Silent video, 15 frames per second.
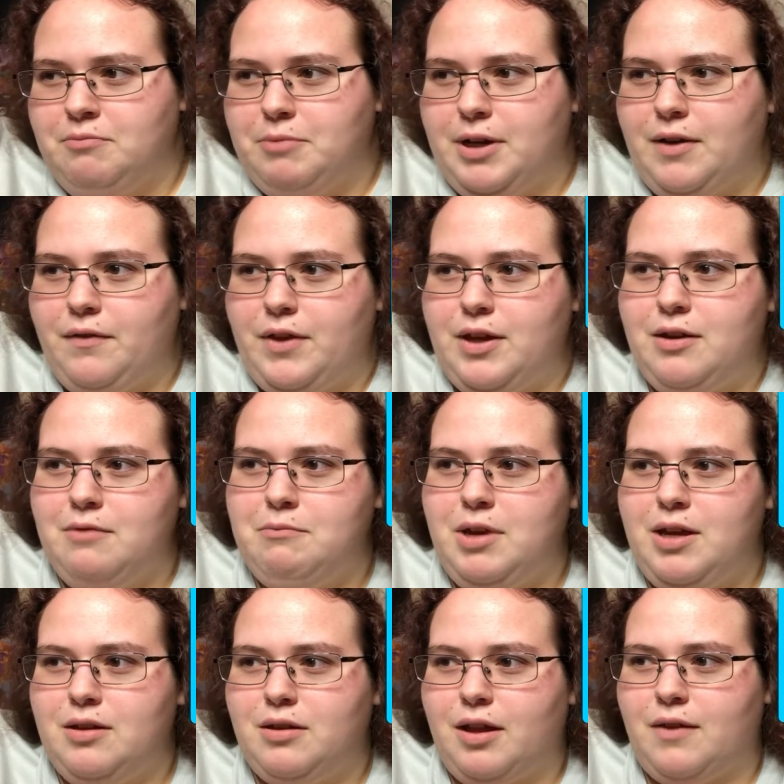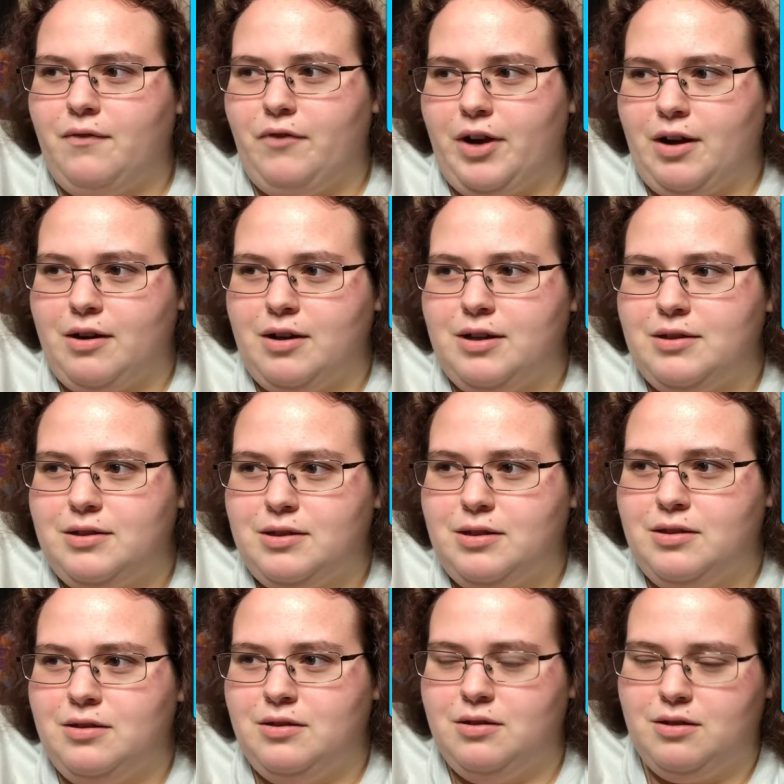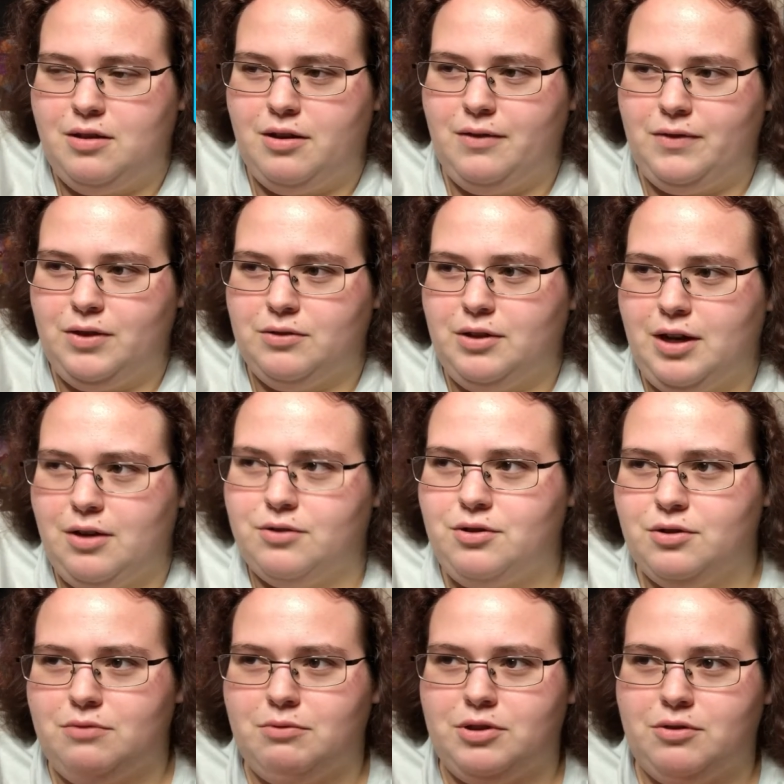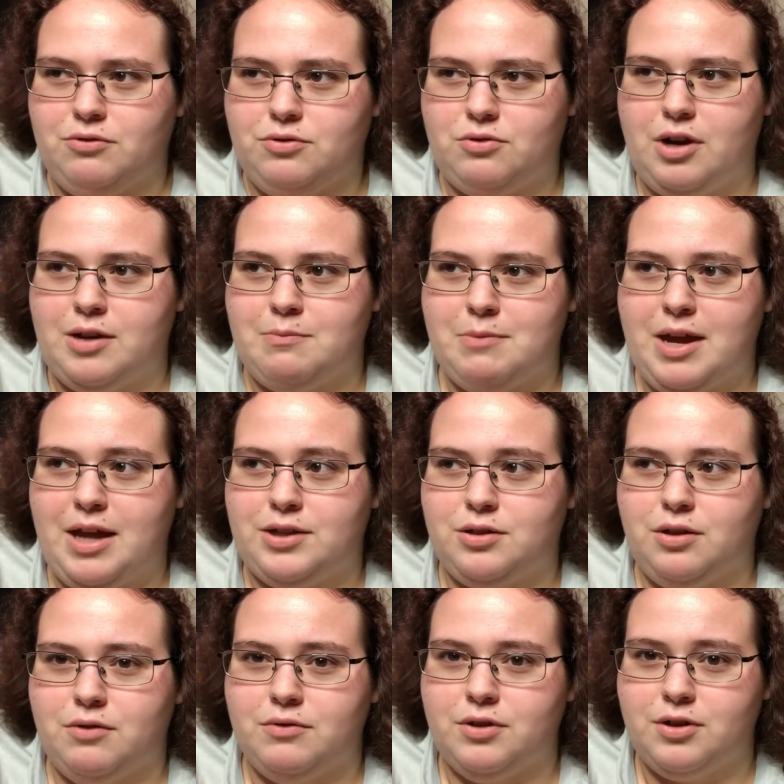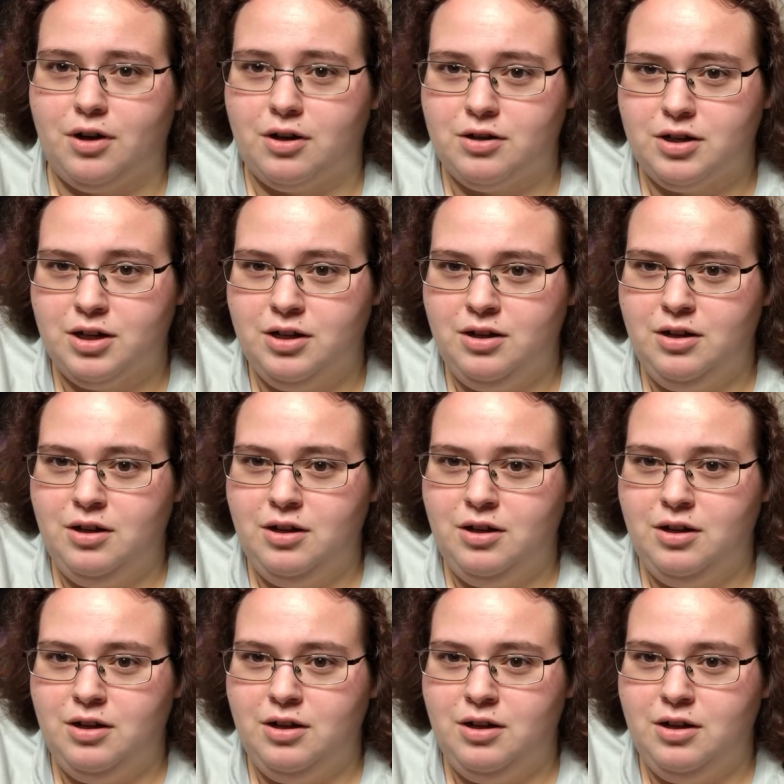but if they can make like variants of those characters with those dragon badge glow in the dark,